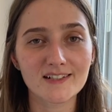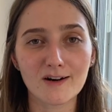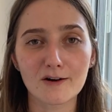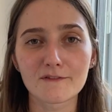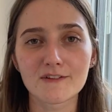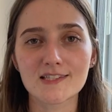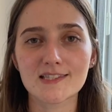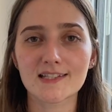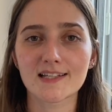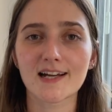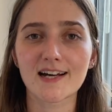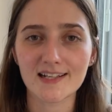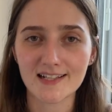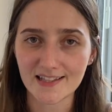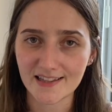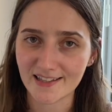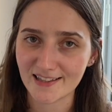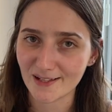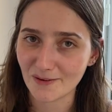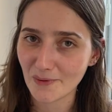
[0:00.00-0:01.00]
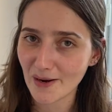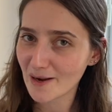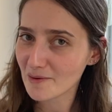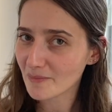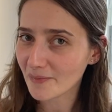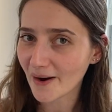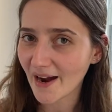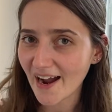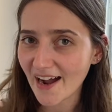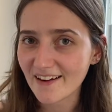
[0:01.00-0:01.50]
Obviously, I clearly wear
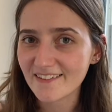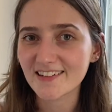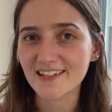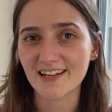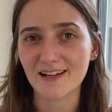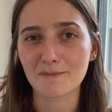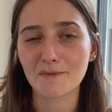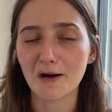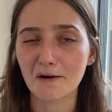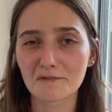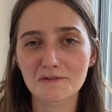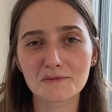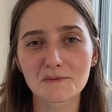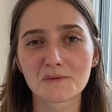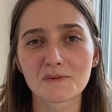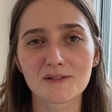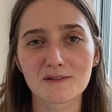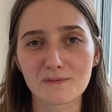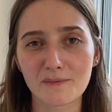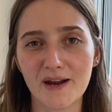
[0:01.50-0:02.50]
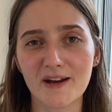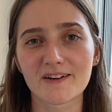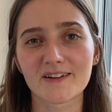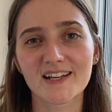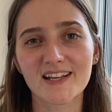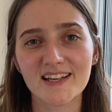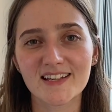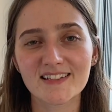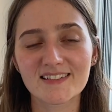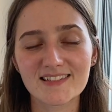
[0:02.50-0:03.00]
brown and I'm comfortable with
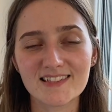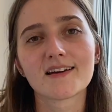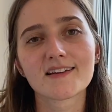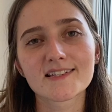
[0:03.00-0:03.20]
wearing it.